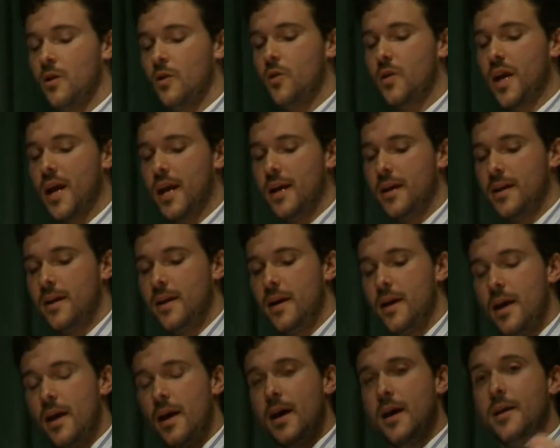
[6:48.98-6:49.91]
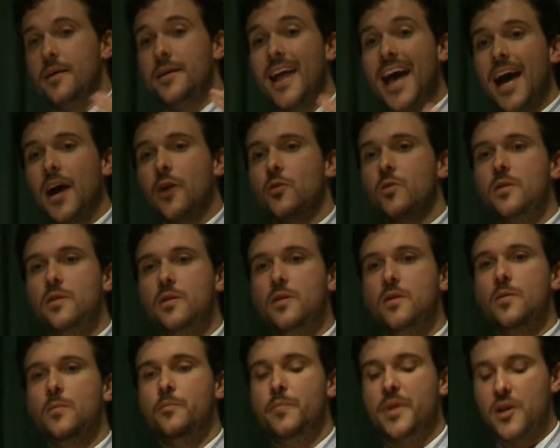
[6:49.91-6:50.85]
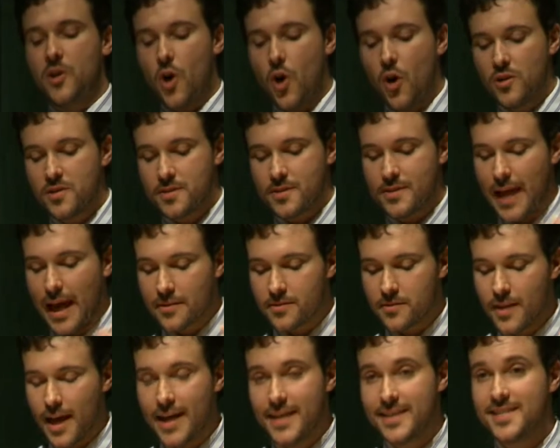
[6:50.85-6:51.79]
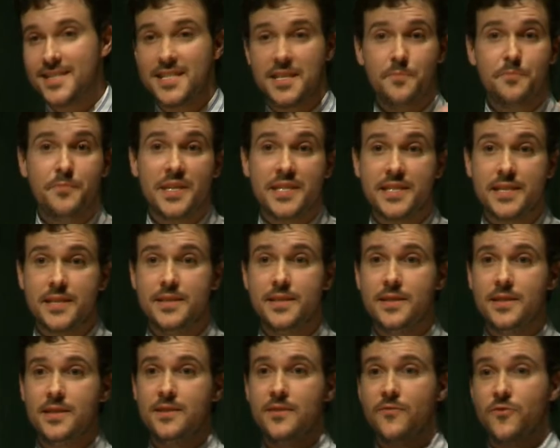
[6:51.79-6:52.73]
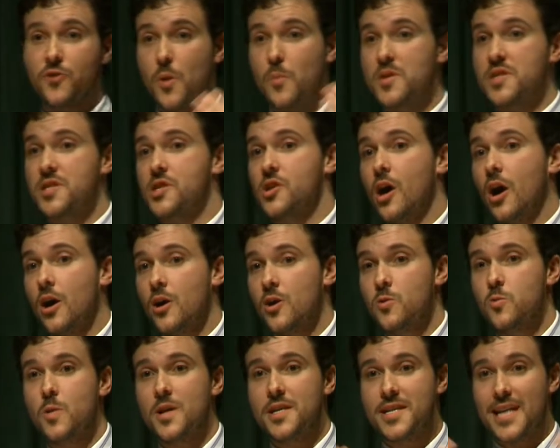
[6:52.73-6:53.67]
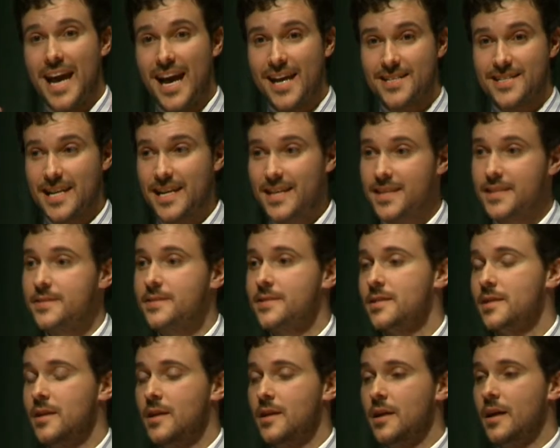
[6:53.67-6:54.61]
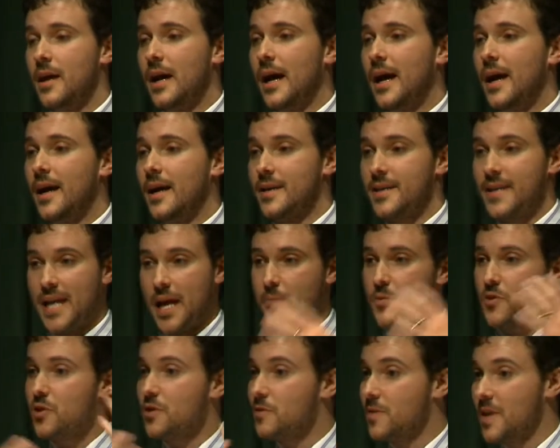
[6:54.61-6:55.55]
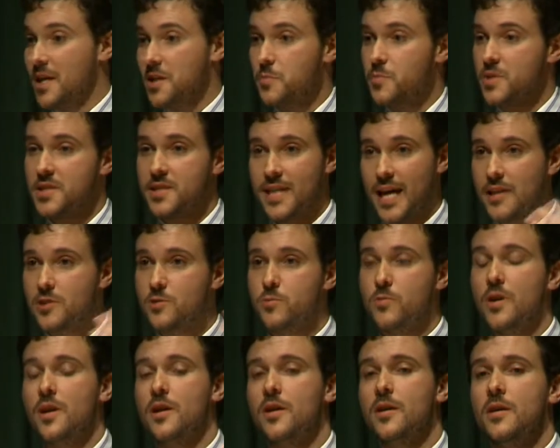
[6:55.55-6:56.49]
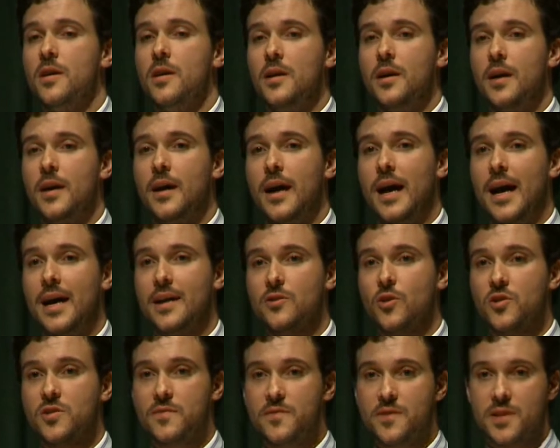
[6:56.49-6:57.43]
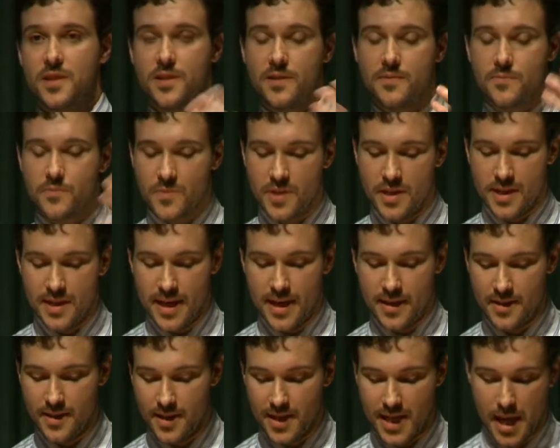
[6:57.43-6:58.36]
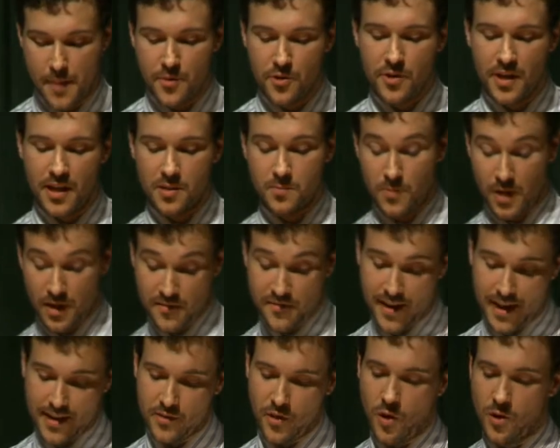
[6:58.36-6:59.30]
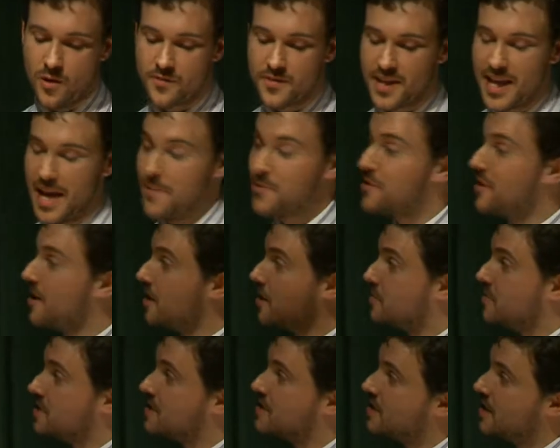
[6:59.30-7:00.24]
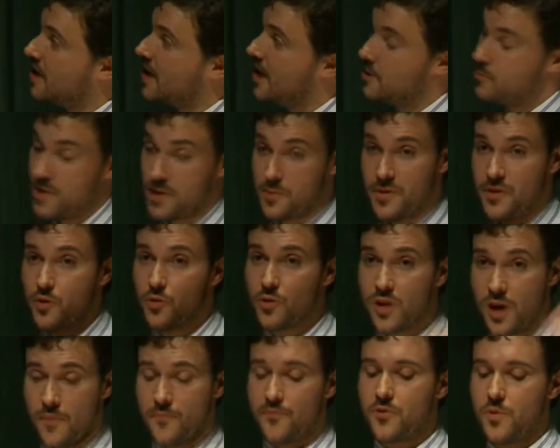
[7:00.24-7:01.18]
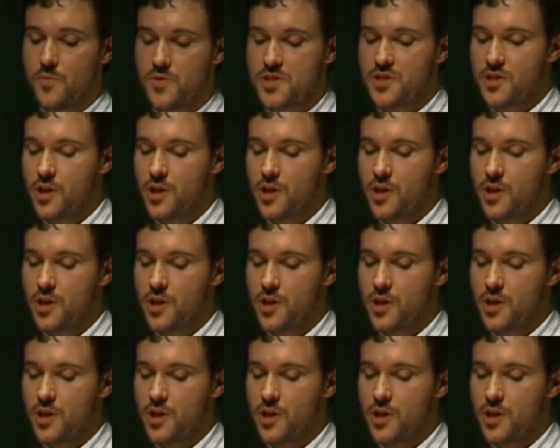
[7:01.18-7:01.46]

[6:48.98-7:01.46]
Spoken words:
Okay? Now, because that light is emitted from a star, which has in it chemical elements, that's where a lot of the chemical, well, in fact, all of the chemical elements which we know come from the